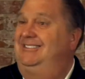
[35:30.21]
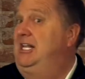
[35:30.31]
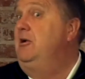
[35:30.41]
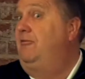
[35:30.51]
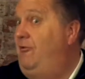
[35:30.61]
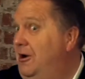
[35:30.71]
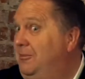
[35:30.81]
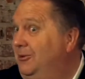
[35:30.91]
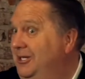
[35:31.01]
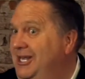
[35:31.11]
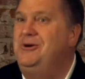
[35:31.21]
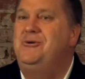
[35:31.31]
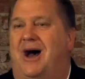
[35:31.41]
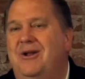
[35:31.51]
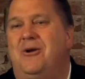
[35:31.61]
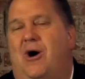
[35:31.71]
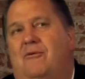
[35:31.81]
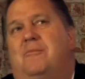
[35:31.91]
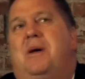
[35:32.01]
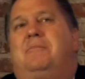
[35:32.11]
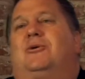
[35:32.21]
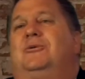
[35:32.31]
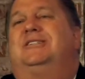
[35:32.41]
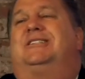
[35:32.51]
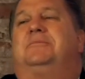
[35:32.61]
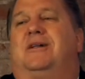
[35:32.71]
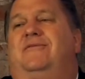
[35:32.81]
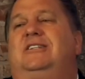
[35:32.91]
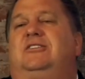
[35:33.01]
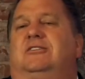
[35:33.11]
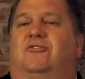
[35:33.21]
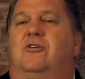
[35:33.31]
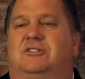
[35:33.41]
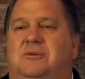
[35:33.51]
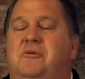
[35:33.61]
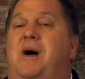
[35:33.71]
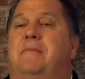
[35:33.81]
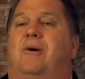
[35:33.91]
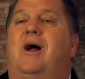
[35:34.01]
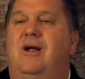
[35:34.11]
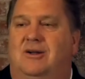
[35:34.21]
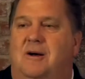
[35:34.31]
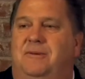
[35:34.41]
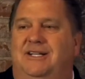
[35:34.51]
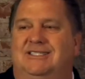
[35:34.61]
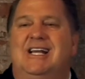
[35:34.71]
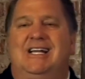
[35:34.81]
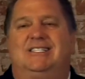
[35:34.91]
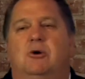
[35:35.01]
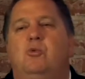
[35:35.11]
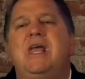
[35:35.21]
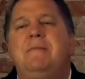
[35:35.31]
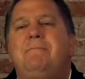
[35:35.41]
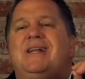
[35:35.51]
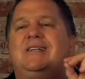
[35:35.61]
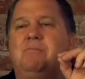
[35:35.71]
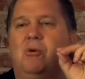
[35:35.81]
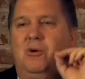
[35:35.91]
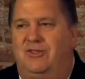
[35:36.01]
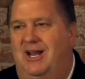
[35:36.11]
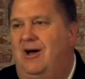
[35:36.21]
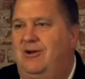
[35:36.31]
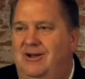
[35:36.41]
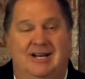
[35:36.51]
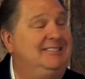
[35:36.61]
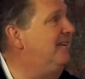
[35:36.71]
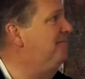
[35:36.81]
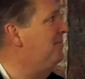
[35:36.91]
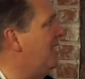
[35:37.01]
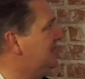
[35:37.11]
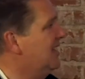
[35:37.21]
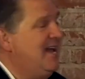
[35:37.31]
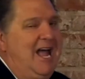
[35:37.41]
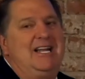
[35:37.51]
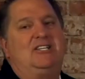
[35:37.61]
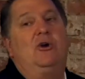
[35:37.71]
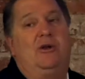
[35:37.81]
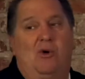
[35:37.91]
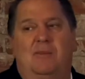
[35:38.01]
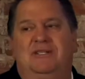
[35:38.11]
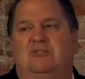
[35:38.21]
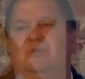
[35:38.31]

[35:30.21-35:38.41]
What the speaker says: sound affordable to you? I don't know. I remember going to some conventions for some of my prior companies. Is a wee bit more than $197, and Tony Robbins